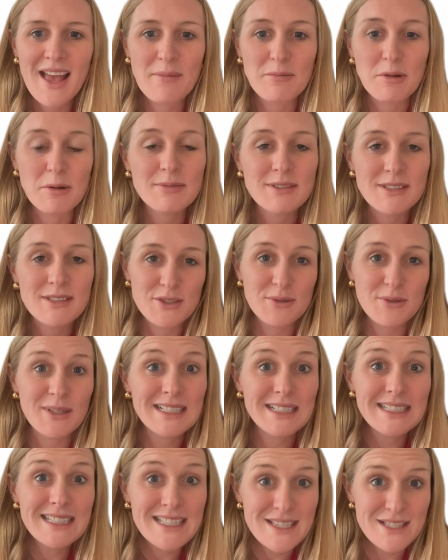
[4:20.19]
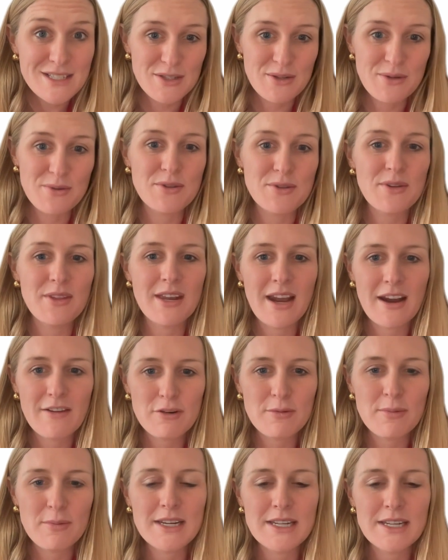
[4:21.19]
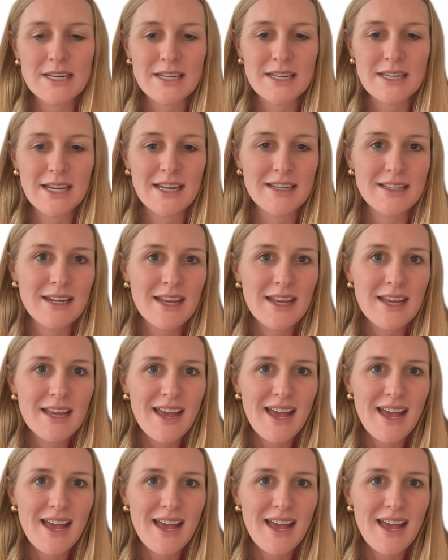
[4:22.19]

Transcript: but please do at least 2 so that everybody can get